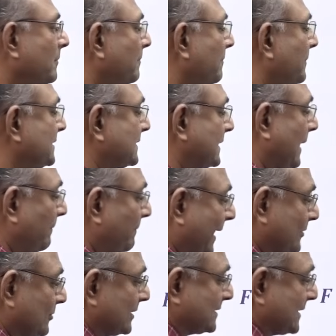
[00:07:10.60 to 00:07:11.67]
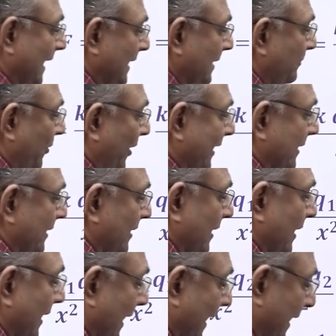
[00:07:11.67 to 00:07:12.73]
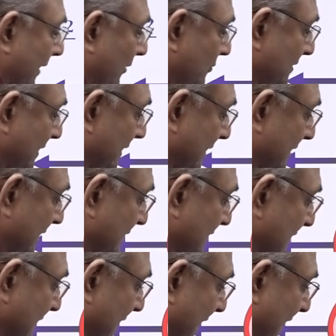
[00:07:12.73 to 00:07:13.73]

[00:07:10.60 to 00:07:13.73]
must come back to the starting point. And you see that this is a